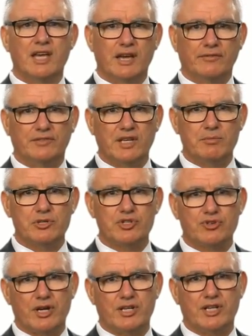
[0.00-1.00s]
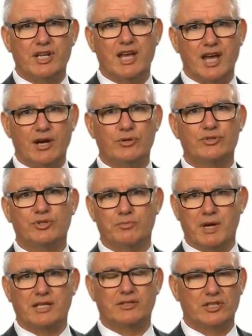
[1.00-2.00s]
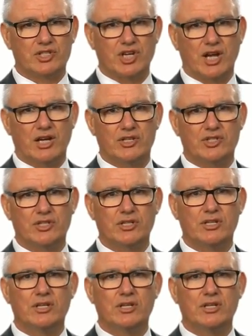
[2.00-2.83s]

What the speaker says: have demonstrated how to make the change.